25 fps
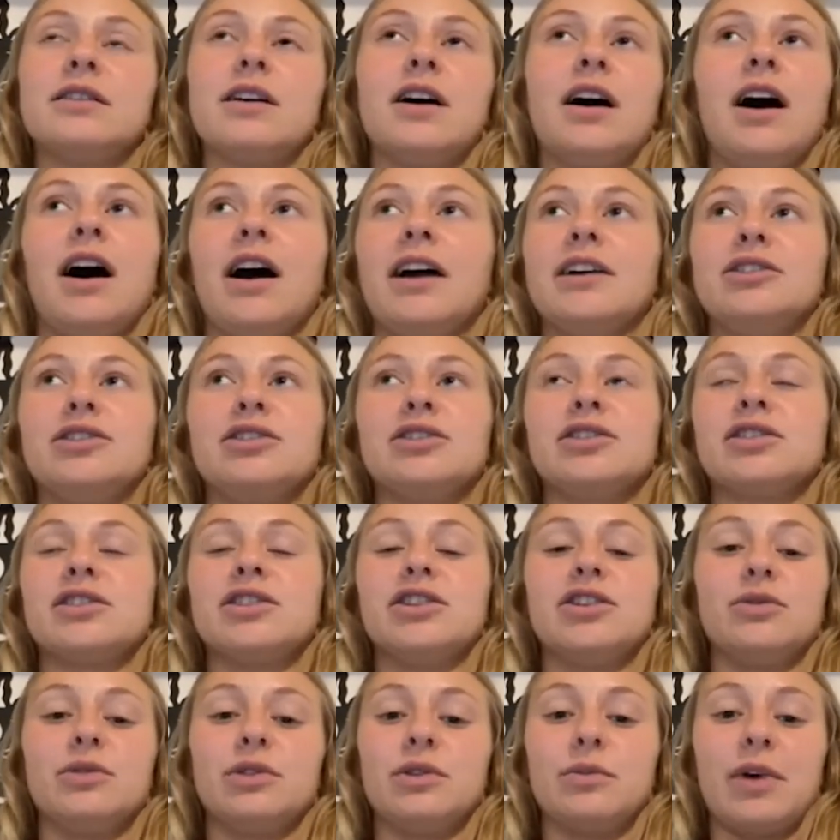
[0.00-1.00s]
I just
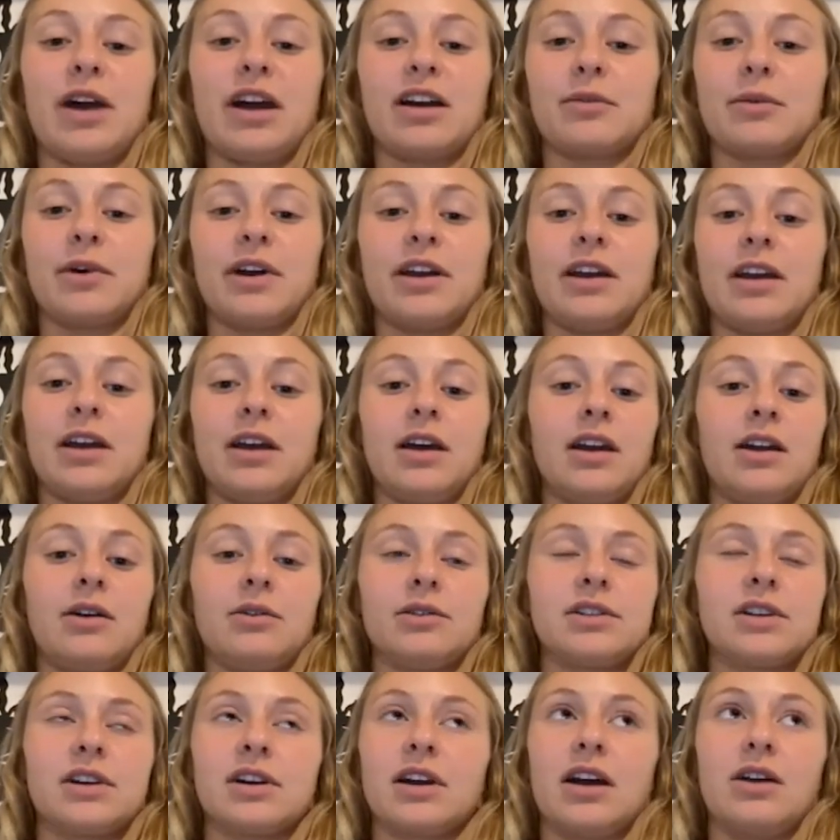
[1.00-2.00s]
knew in the back of my head, I
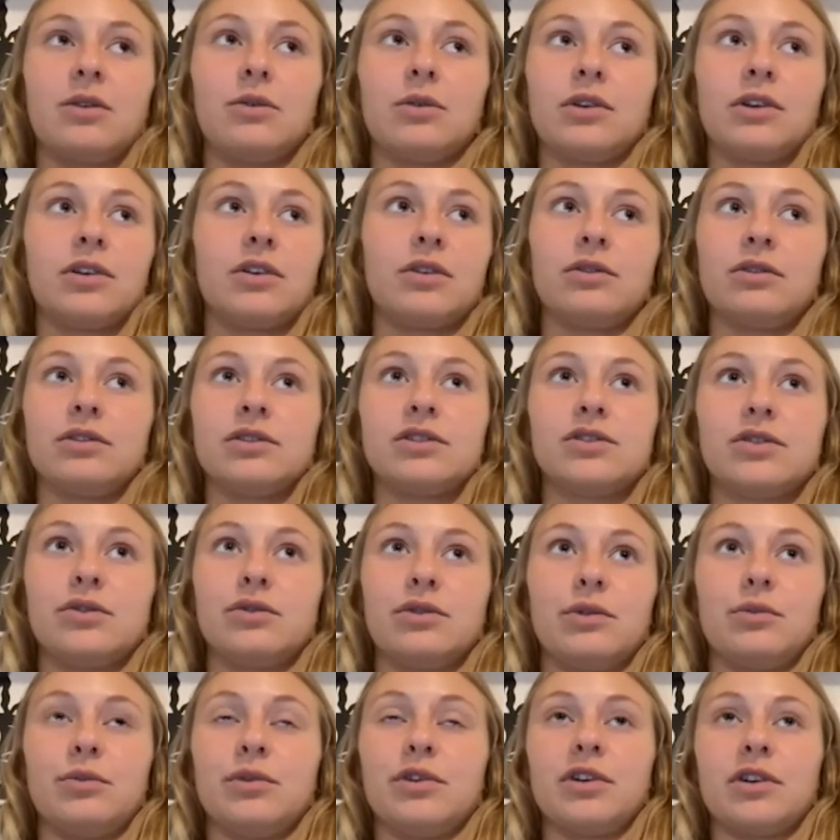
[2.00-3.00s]
was like, I want to go to
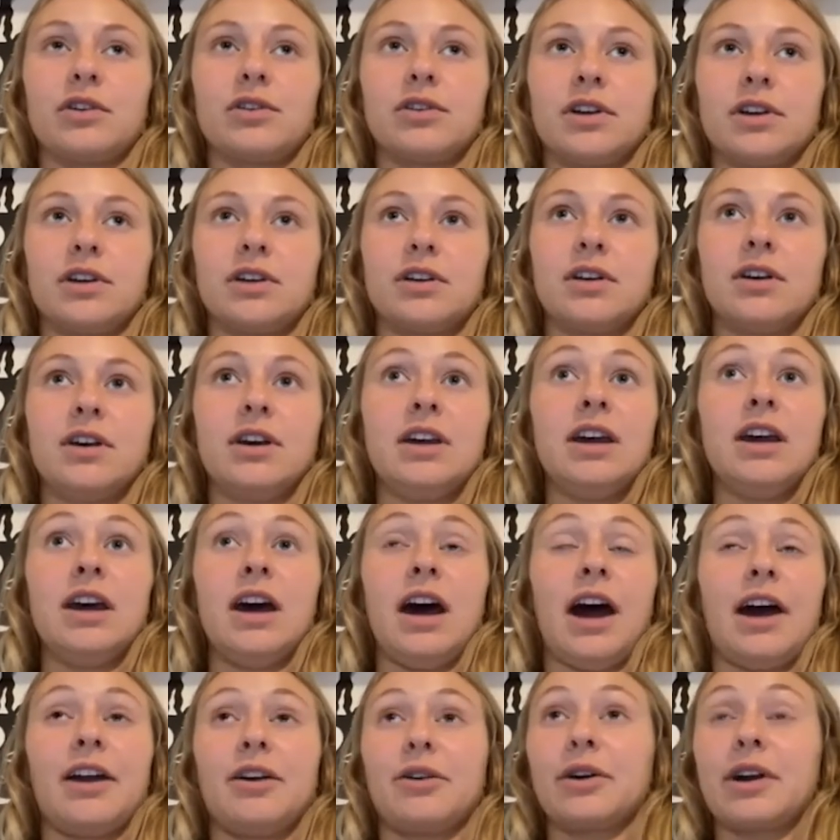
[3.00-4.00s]
Stony Brook. Like,
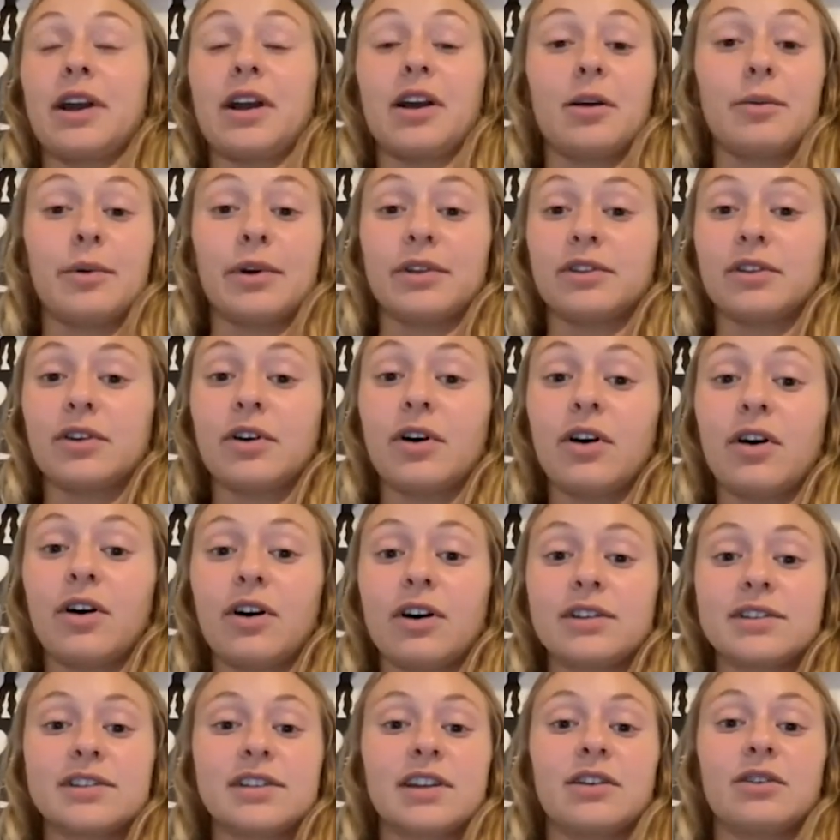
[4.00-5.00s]
I don't care about the
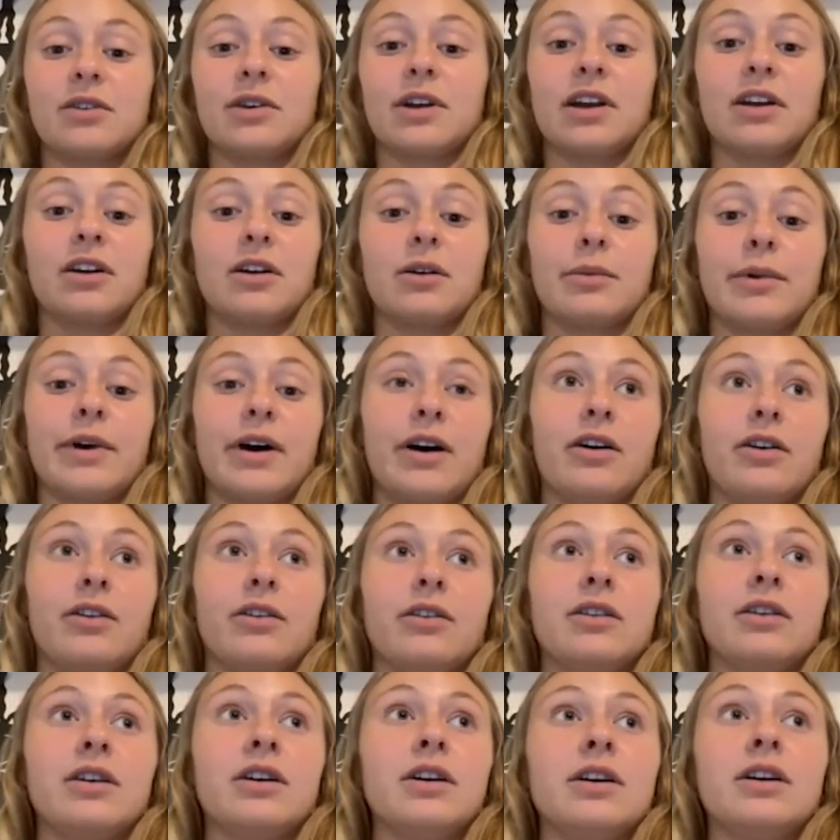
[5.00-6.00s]
cost. I don't care about
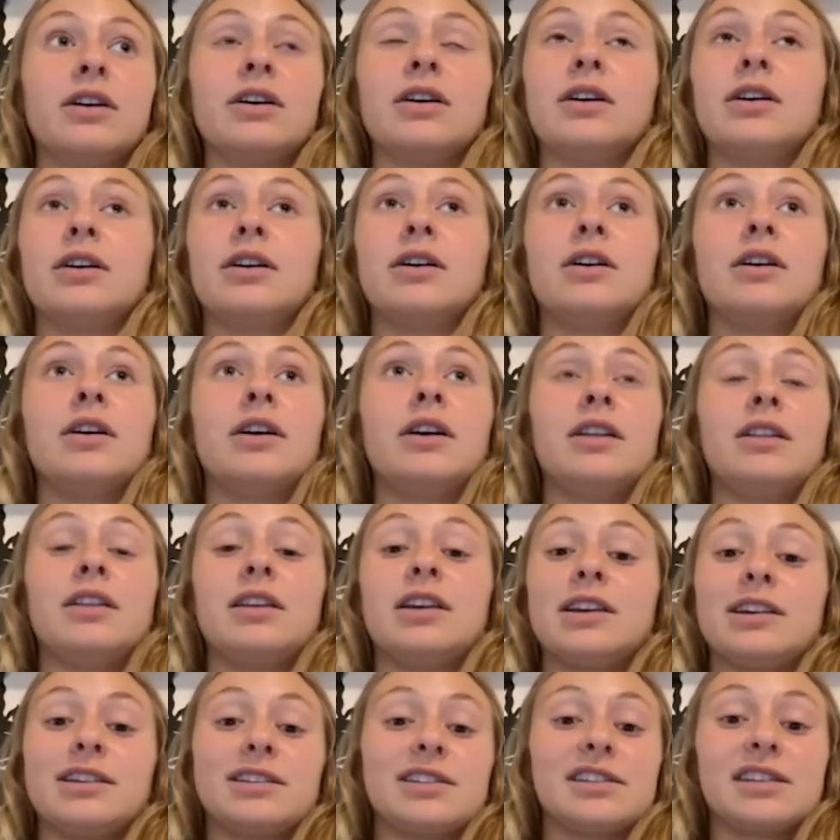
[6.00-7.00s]

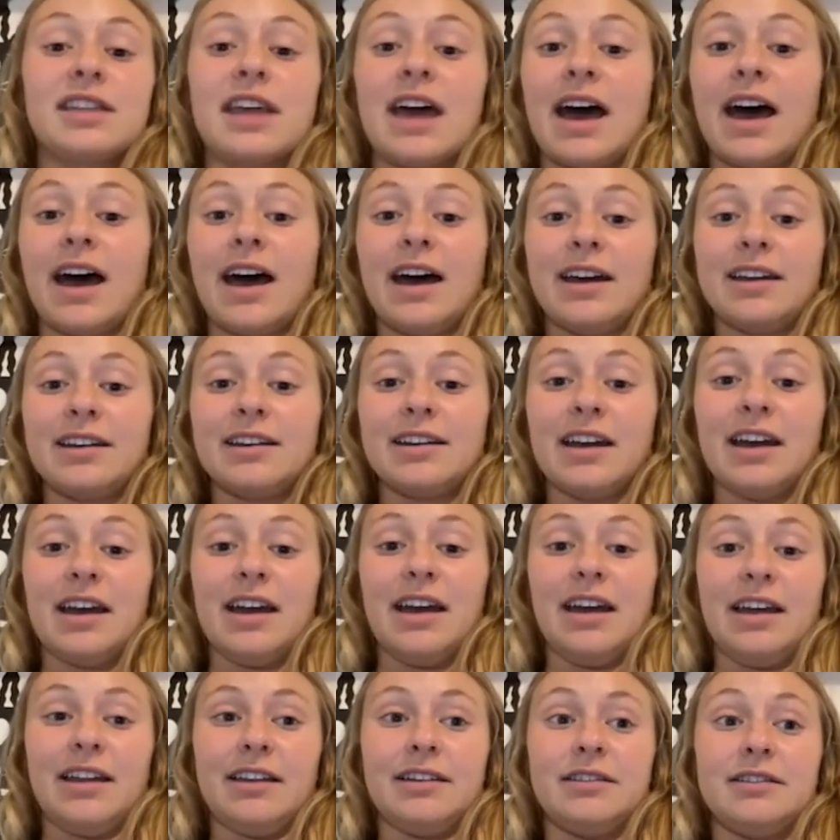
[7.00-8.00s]
this, that.
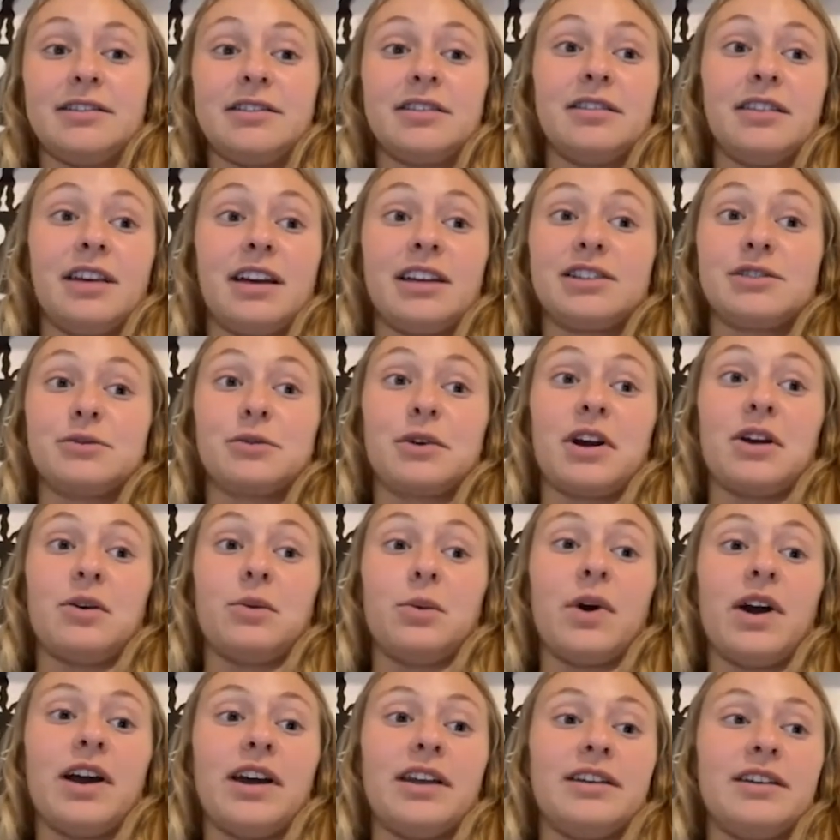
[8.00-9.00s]
And that's where I
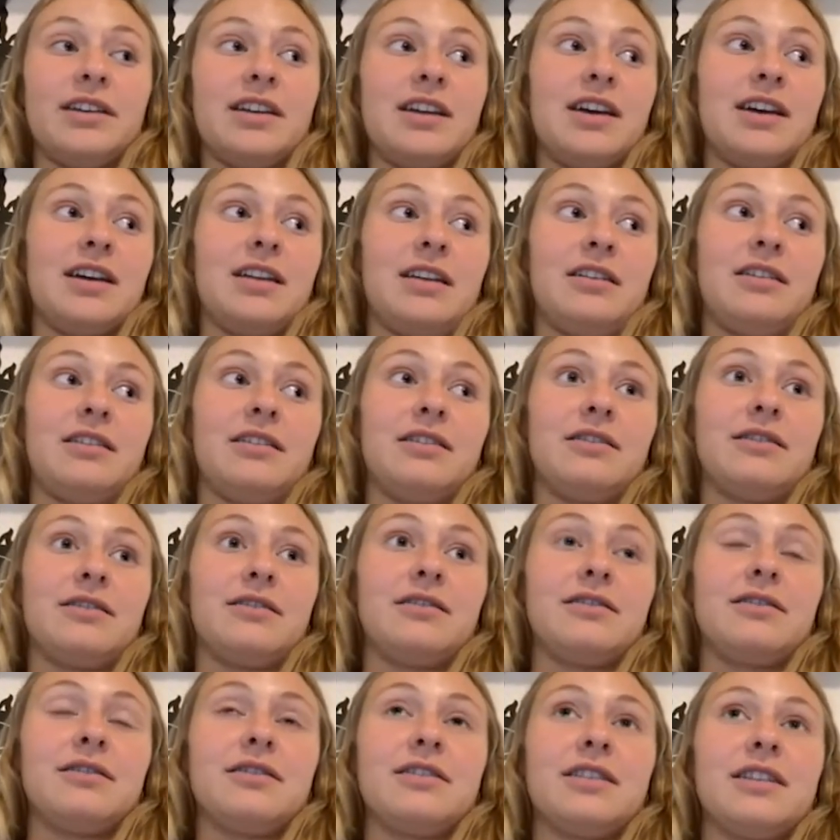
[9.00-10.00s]
went. And
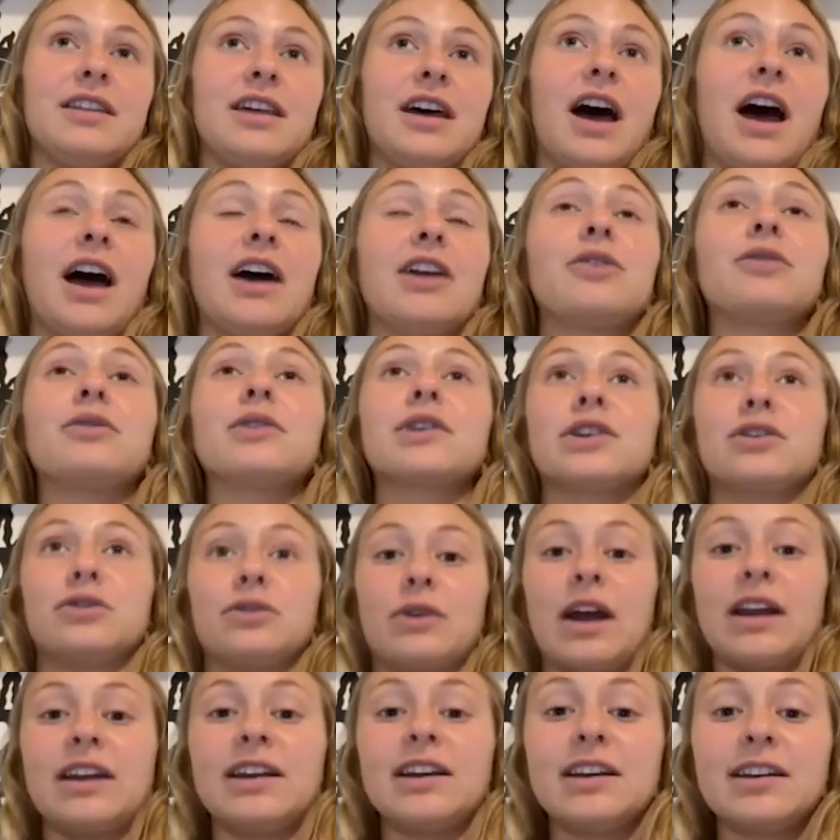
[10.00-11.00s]
I don't
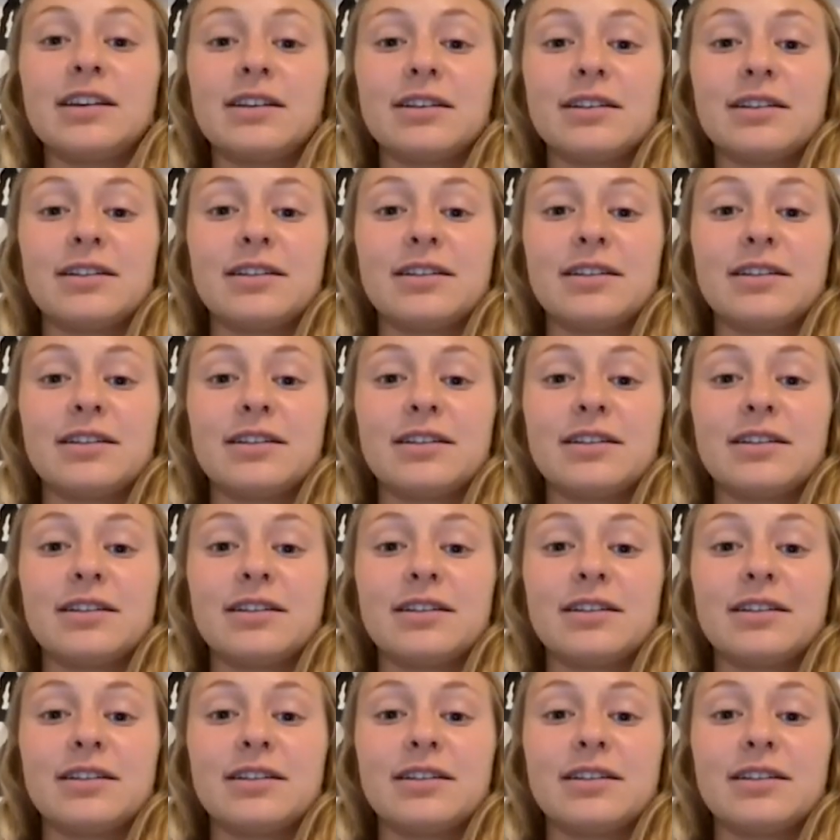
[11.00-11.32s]
regret it